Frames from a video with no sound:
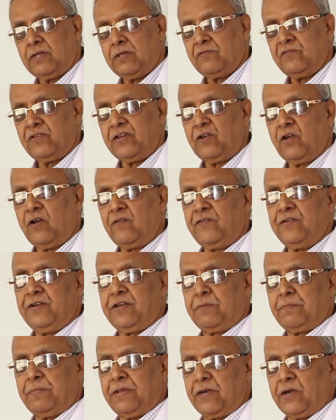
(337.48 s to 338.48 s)
very often
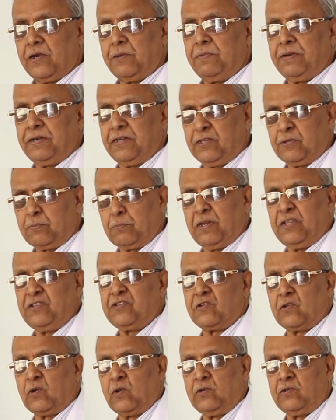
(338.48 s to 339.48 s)
it may not be displaced
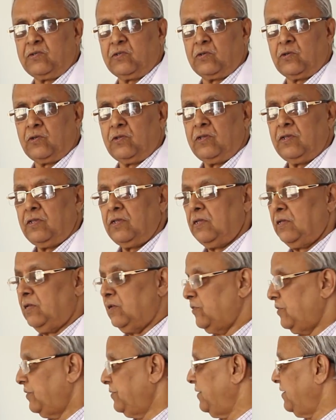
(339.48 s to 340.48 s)
also.
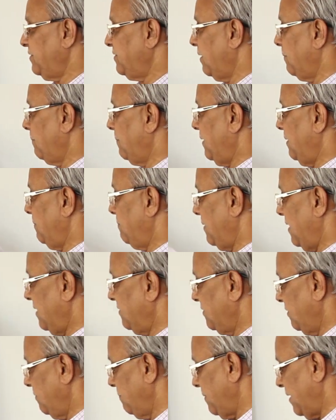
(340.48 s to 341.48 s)
So just apply a
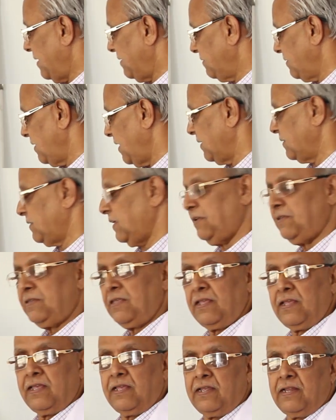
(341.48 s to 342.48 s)
plaster of Paris like this
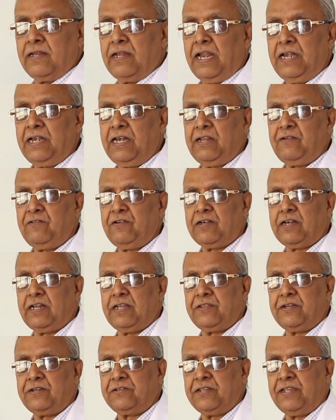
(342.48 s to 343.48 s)
and leave it like
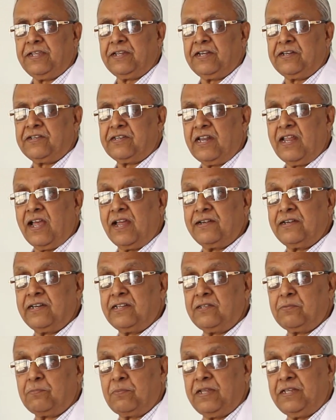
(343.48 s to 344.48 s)
that, saying it's an
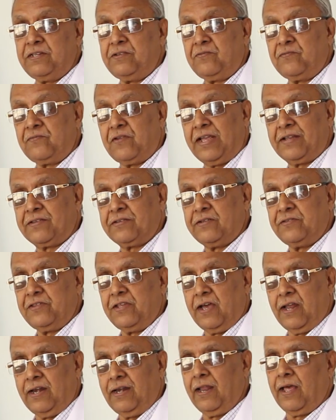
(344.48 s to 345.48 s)
undisplaced fracture of the
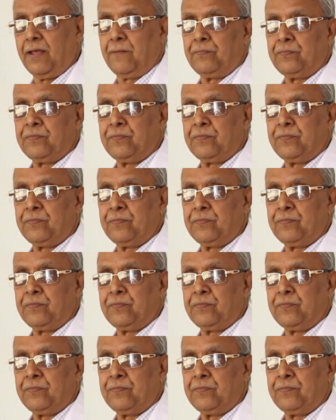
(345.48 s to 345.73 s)
ulna.